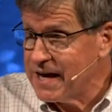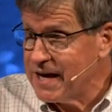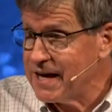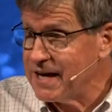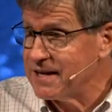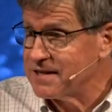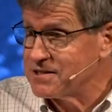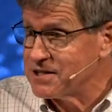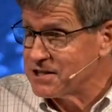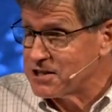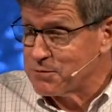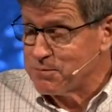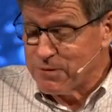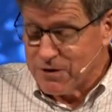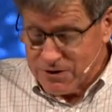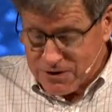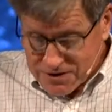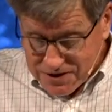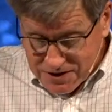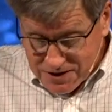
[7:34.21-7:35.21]
he has
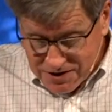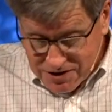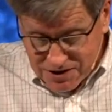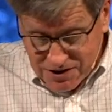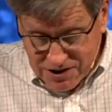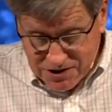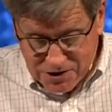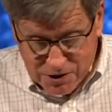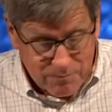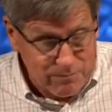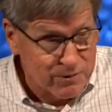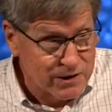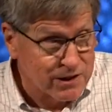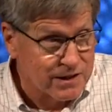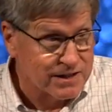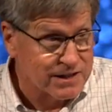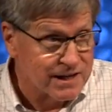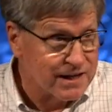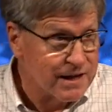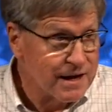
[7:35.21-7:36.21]
experienced this
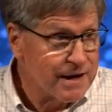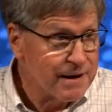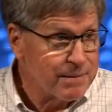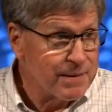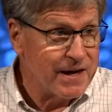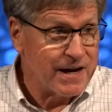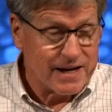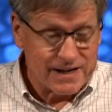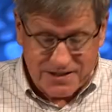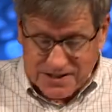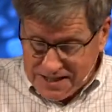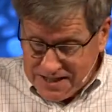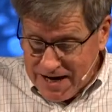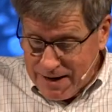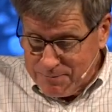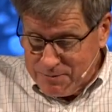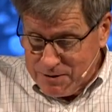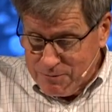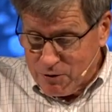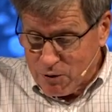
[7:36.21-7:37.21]
disability that has
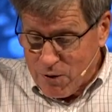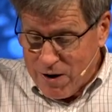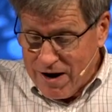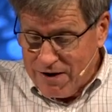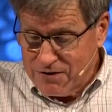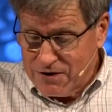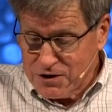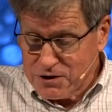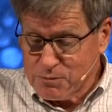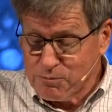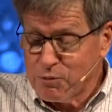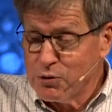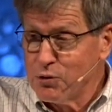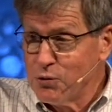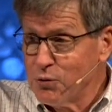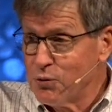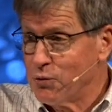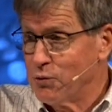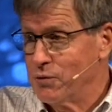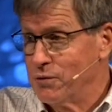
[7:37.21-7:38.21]
kept him around this
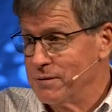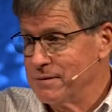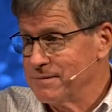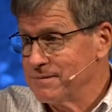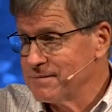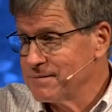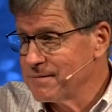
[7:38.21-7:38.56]
pool.